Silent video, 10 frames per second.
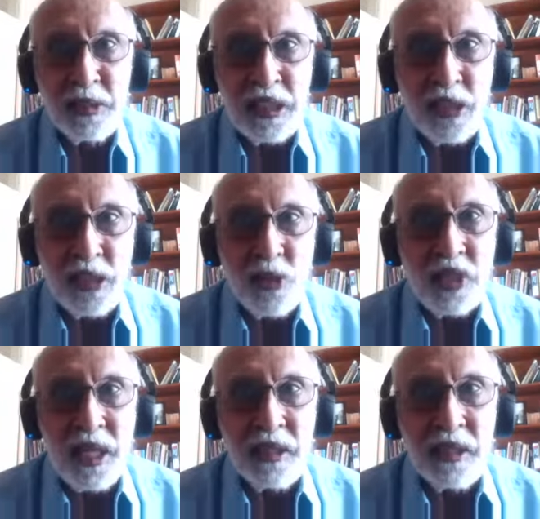
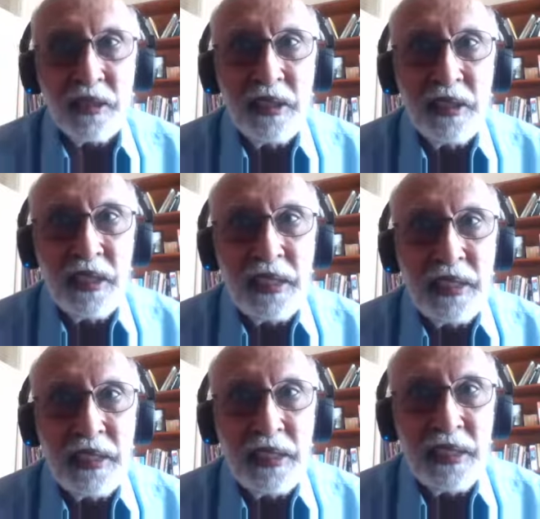outside
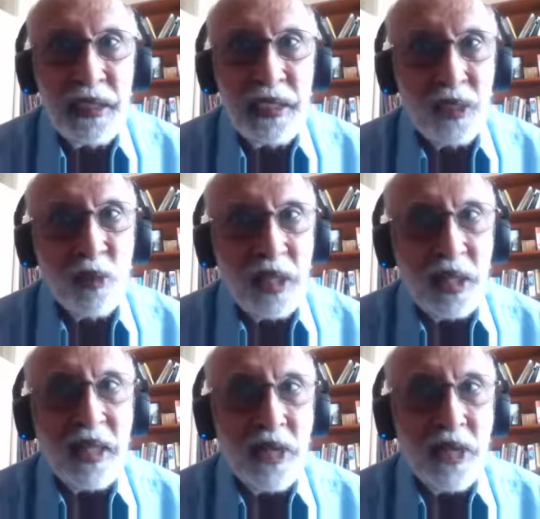is what it is.